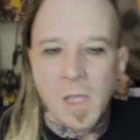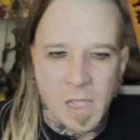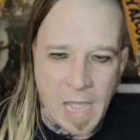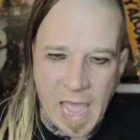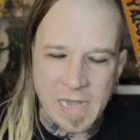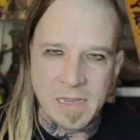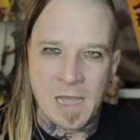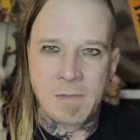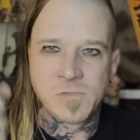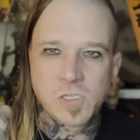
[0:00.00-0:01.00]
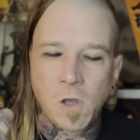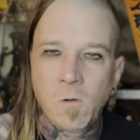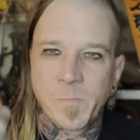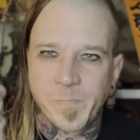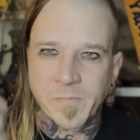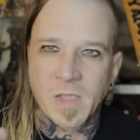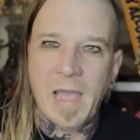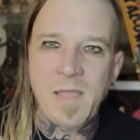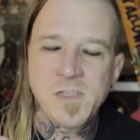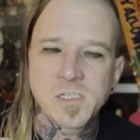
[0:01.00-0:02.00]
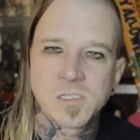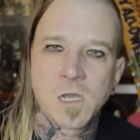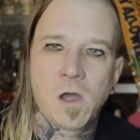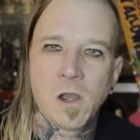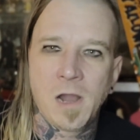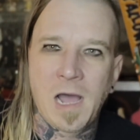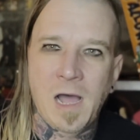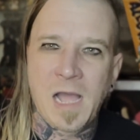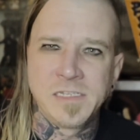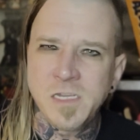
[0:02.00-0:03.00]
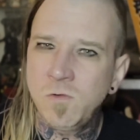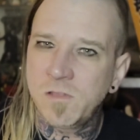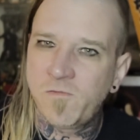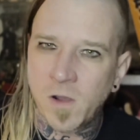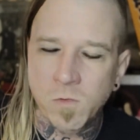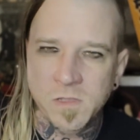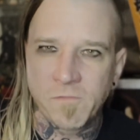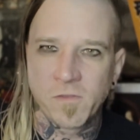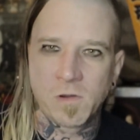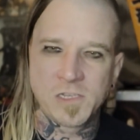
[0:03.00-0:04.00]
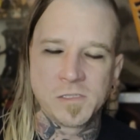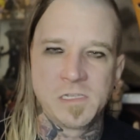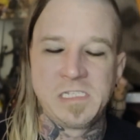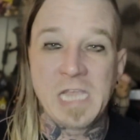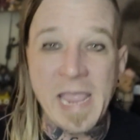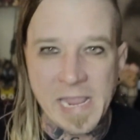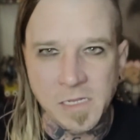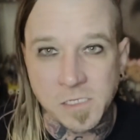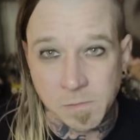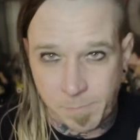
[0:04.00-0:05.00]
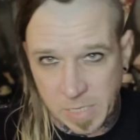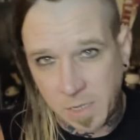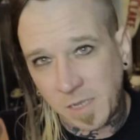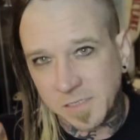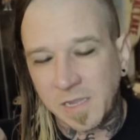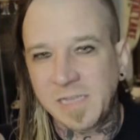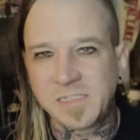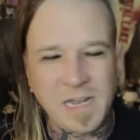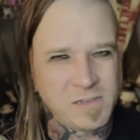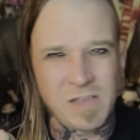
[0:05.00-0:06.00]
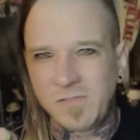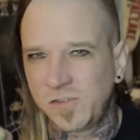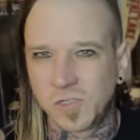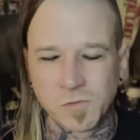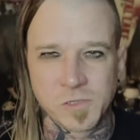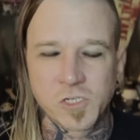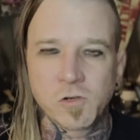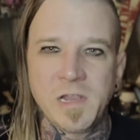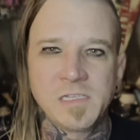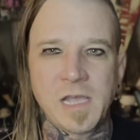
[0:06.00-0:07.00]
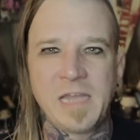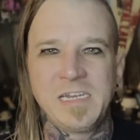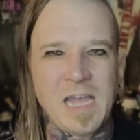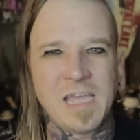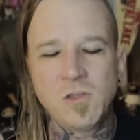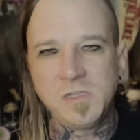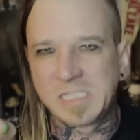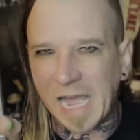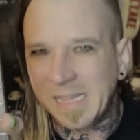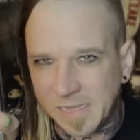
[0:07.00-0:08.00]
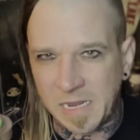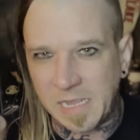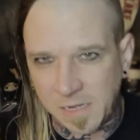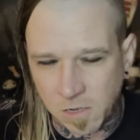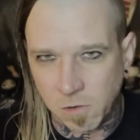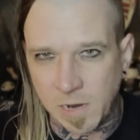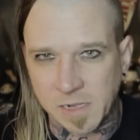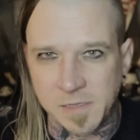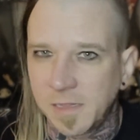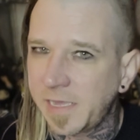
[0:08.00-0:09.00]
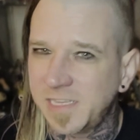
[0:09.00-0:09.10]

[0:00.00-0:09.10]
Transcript: And so had this guitar. I didn't really fuck with it for the rest of the date because, like I said, I was having issues with the strings. I couldn't dial it in correctly. Like I